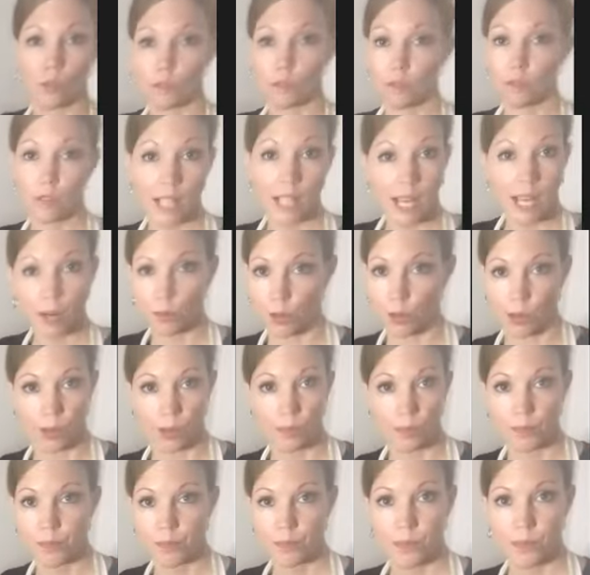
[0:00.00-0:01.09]
flower
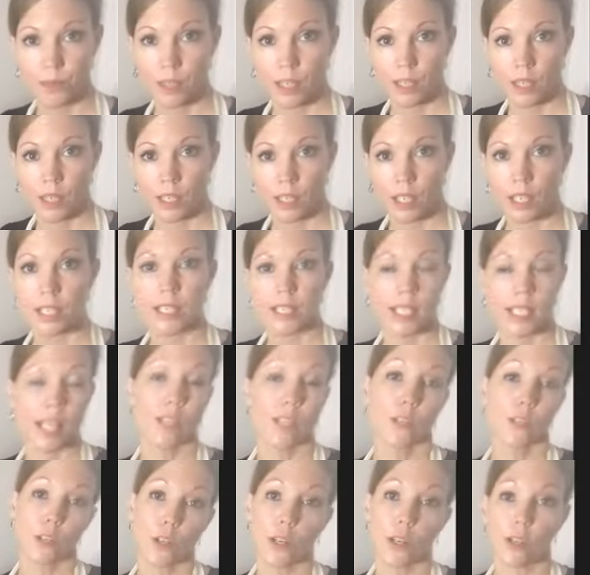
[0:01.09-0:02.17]
it
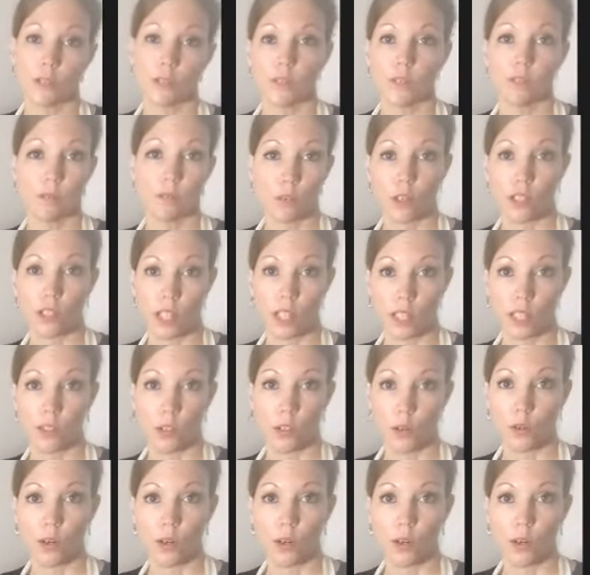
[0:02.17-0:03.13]
stays good for a lot longer